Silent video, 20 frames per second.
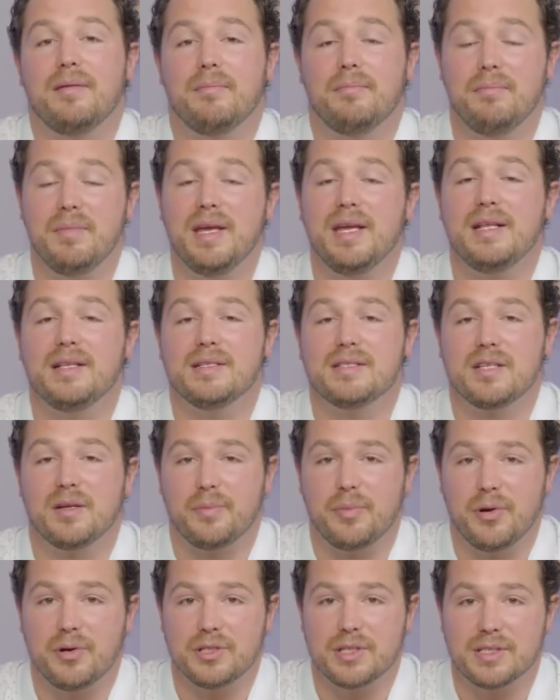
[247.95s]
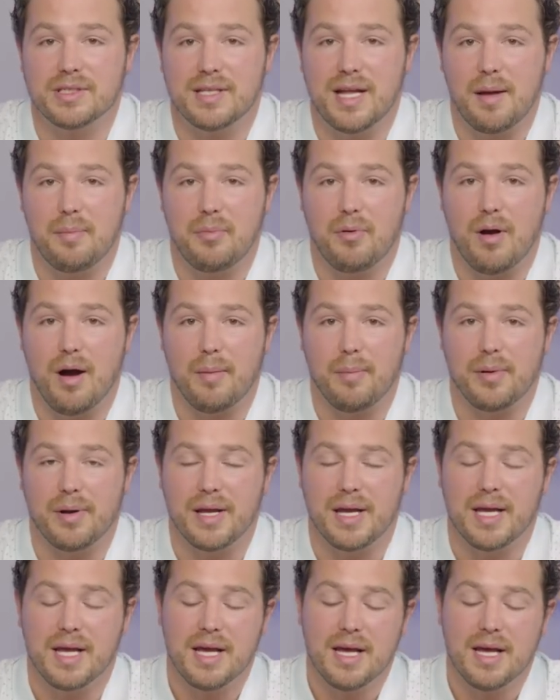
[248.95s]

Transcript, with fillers: means to purchase that property.